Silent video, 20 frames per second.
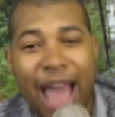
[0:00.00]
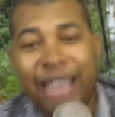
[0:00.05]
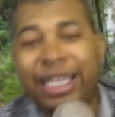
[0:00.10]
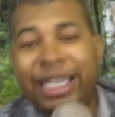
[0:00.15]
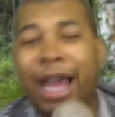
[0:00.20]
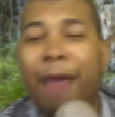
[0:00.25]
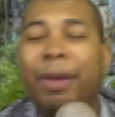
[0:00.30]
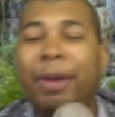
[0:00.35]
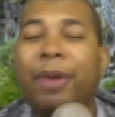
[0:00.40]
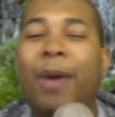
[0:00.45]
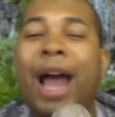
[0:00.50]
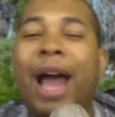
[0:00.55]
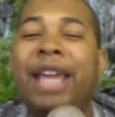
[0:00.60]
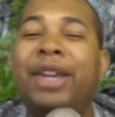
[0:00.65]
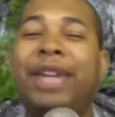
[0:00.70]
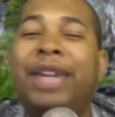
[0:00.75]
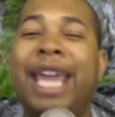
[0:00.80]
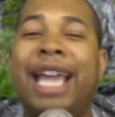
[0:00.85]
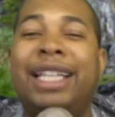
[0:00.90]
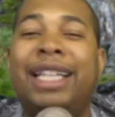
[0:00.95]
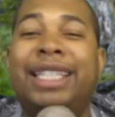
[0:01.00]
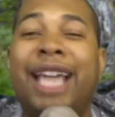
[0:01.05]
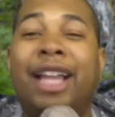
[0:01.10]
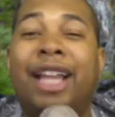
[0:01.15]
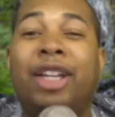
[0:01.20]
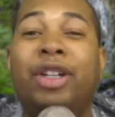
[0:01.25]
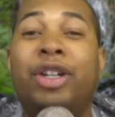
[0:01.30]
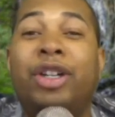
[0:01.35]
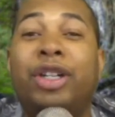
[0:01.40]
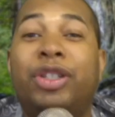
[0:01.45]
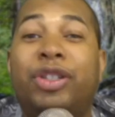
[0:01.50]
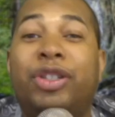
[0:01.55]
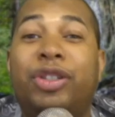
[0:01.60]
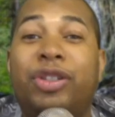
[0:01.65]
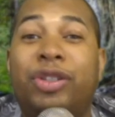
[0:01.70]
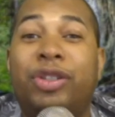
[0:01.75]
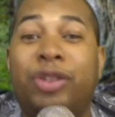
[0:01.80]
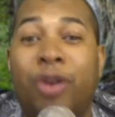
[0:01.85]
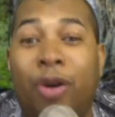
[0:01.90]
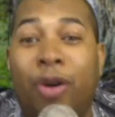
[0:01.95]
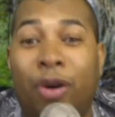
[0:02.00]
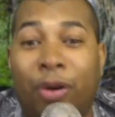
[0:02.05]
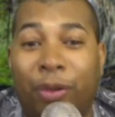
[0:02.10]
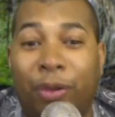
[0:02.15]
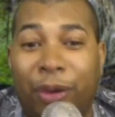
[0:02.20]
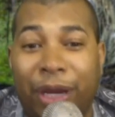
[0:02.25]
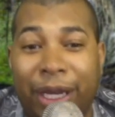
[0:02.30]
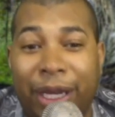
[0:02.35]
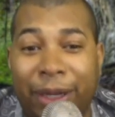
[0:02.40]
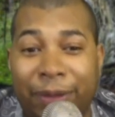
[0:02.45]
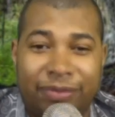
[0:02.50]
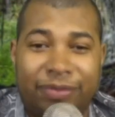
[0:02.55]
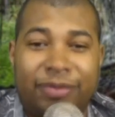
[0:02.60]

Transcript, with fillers: tell me why you can't tell a good story.